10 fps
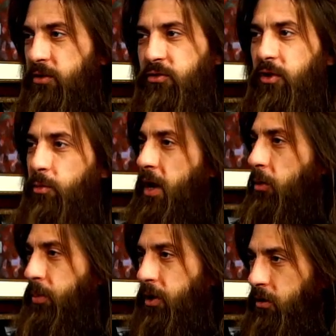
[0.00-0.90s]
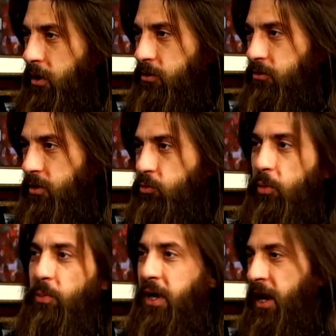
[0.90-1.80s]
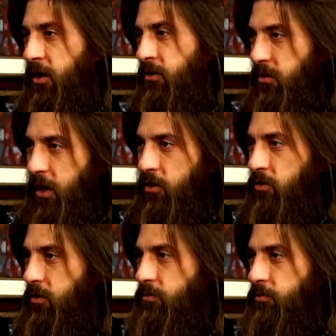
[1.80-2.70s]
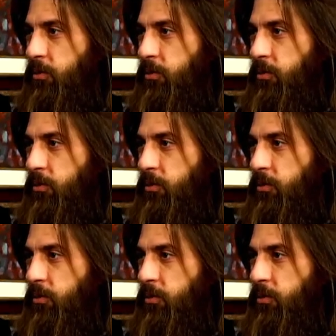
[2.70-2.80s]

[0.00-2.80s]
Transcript: that somehow parallels this we might add it to that card